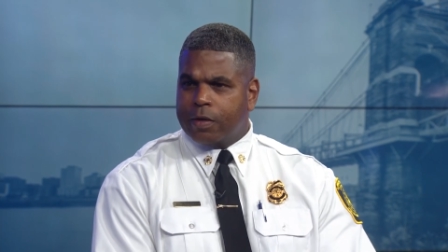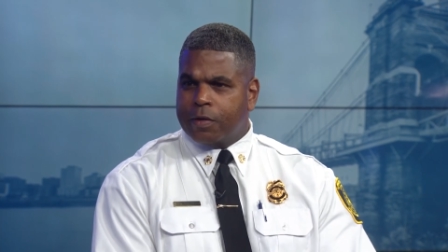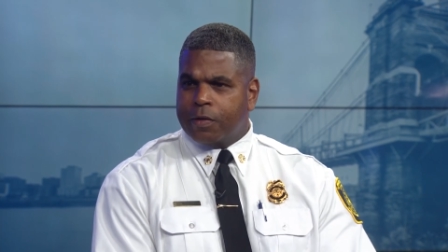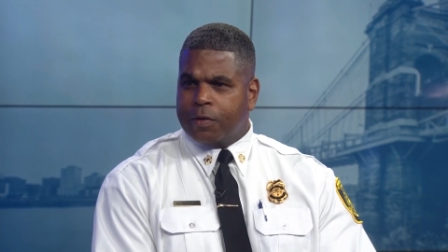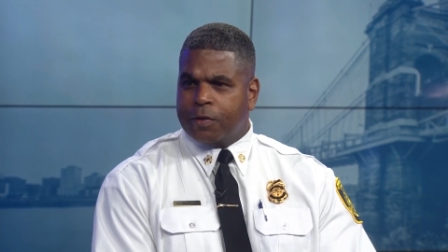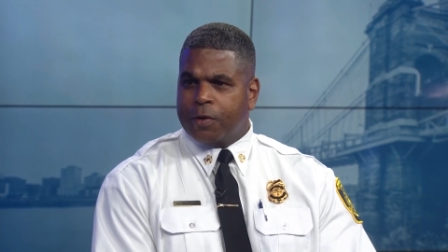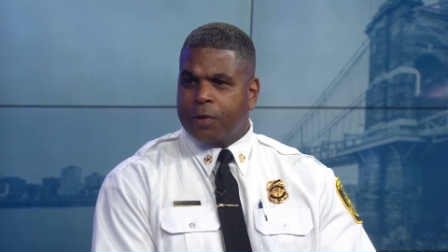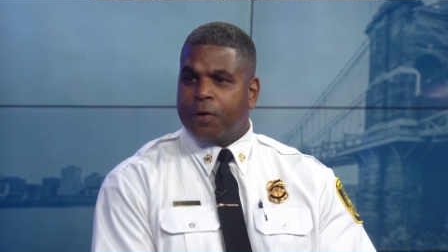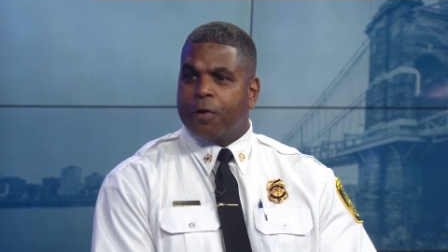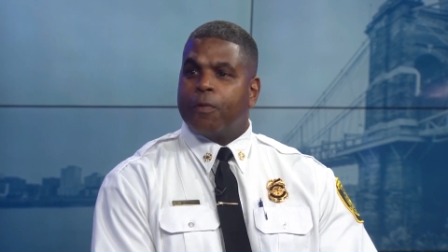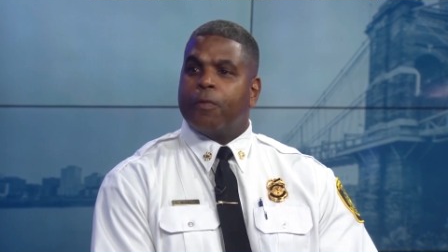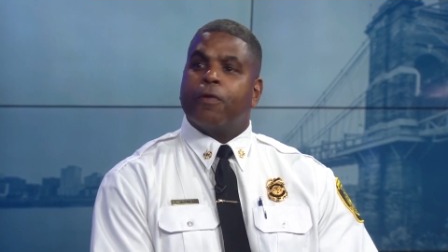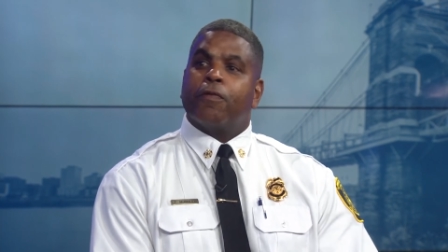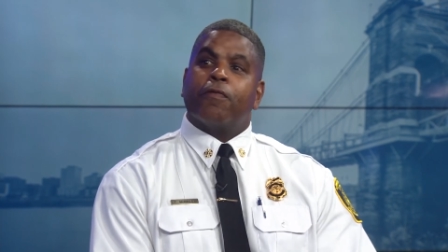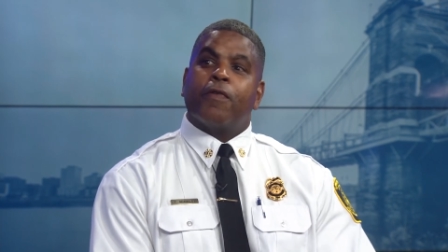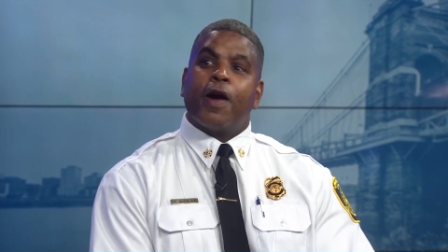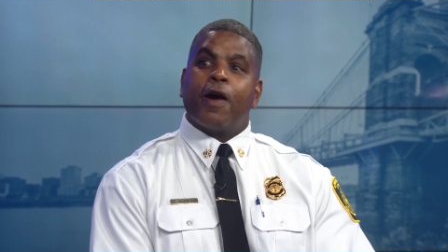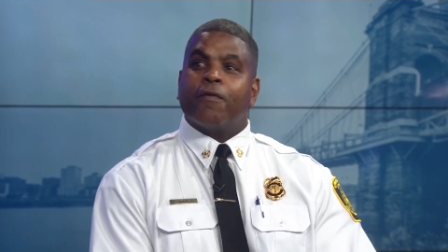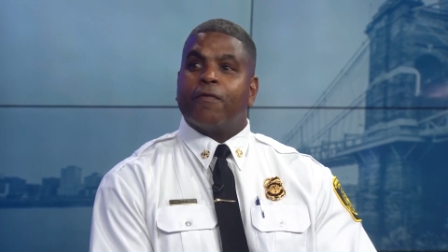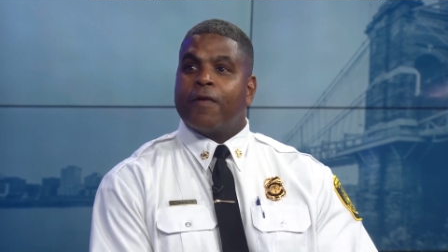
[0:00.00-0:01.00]
Mm, you know, we're
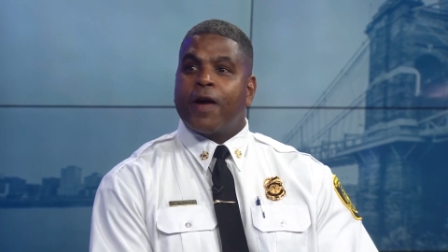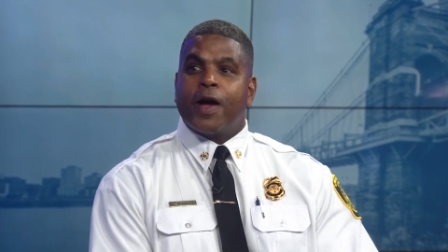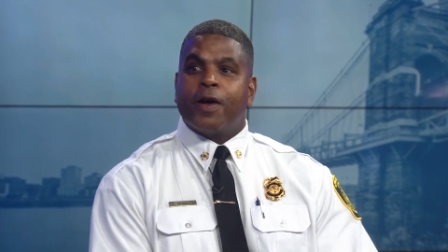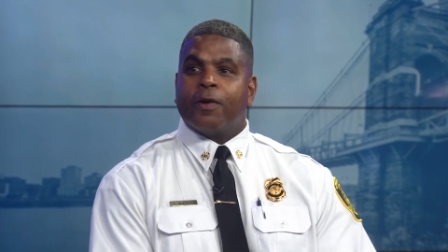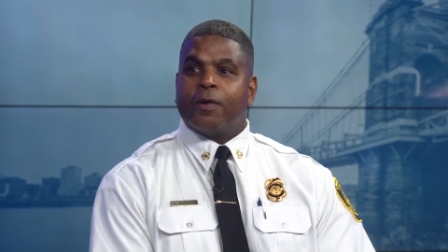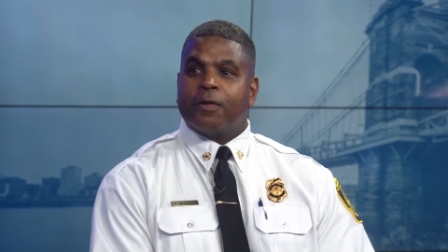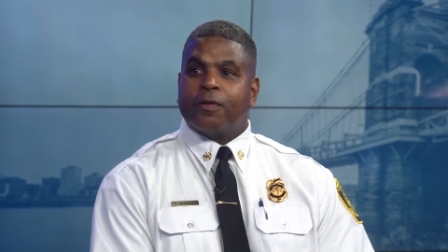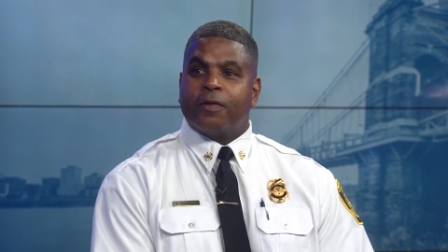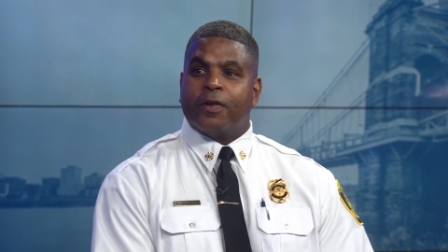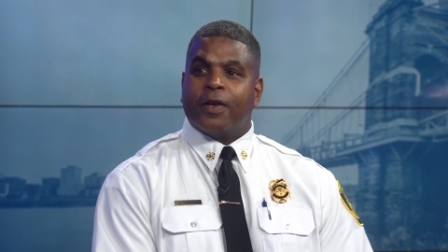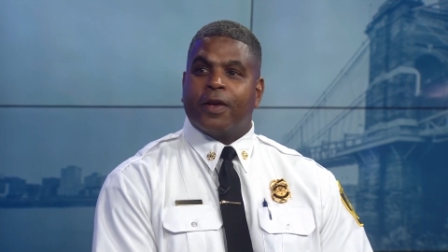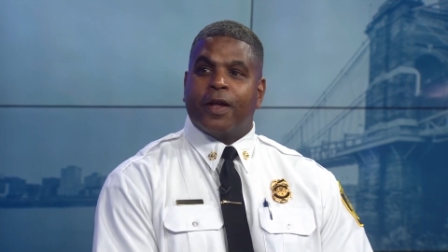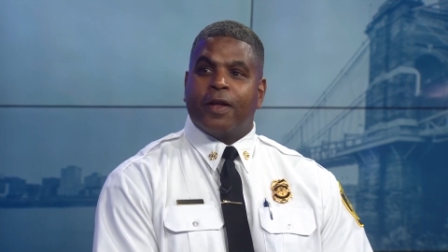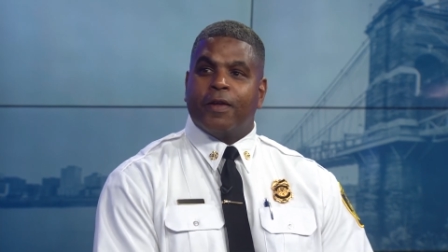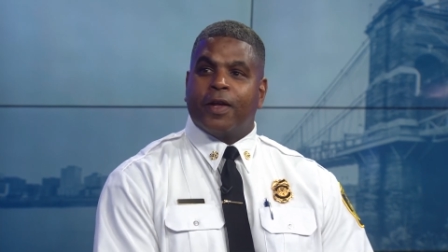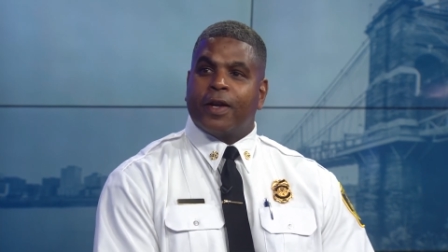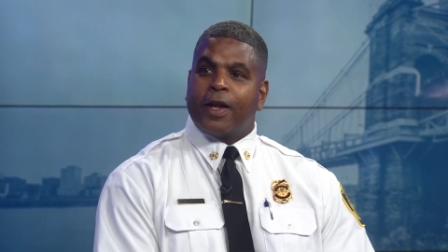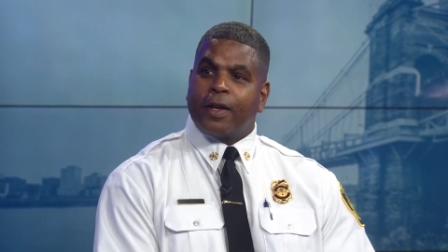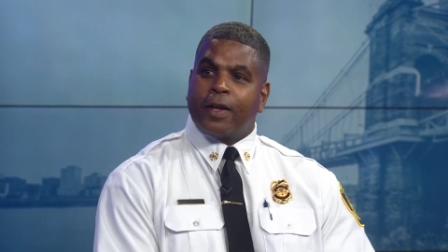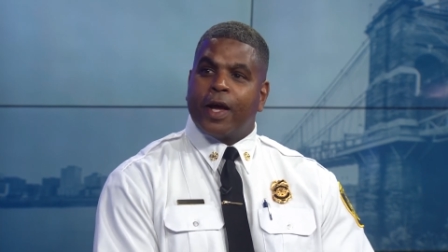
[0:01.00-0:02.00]
yeah. firefighters, and, right,
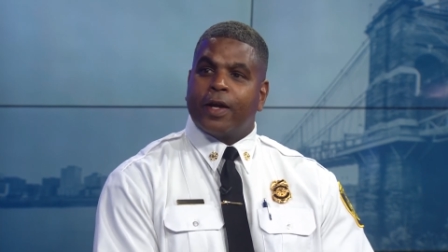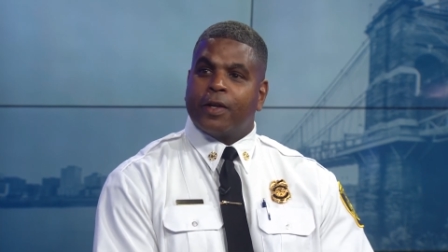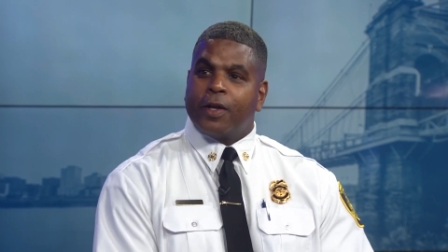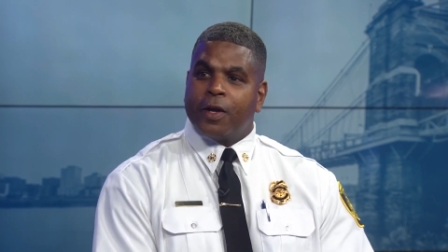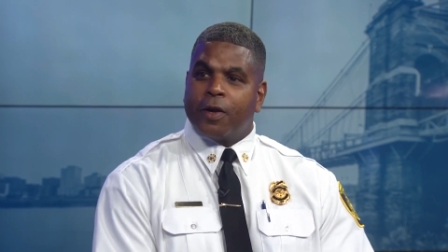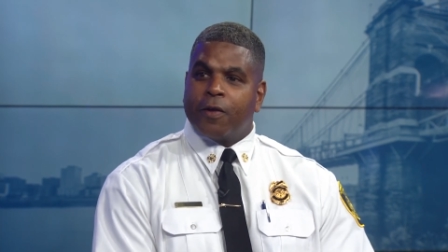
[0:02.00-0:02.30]
and right. I like to